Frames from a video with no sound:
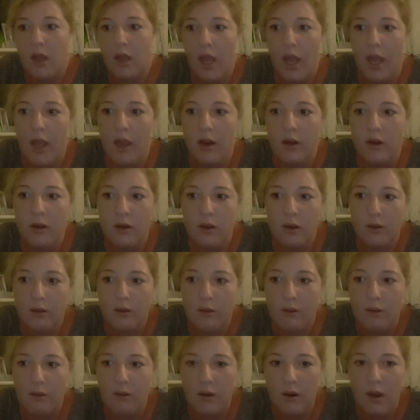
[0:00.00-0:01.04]
And
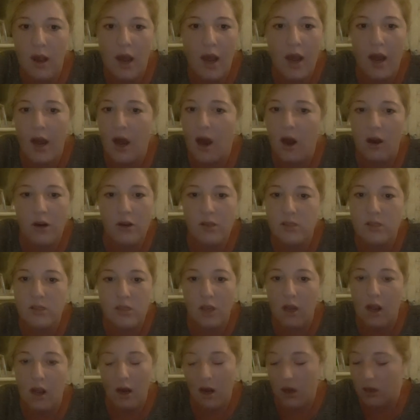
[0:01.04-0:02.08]
honest to
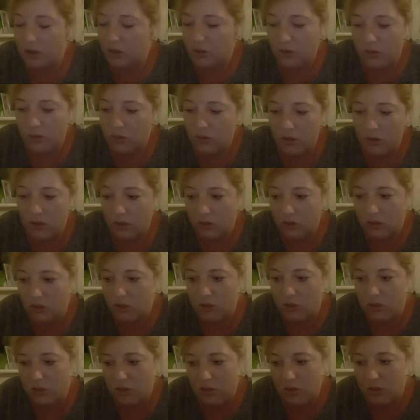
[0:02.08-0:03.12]
God,
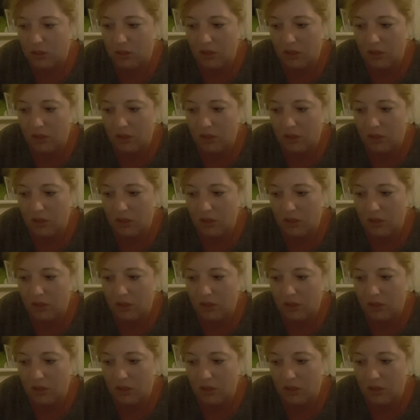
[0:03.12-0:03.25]
just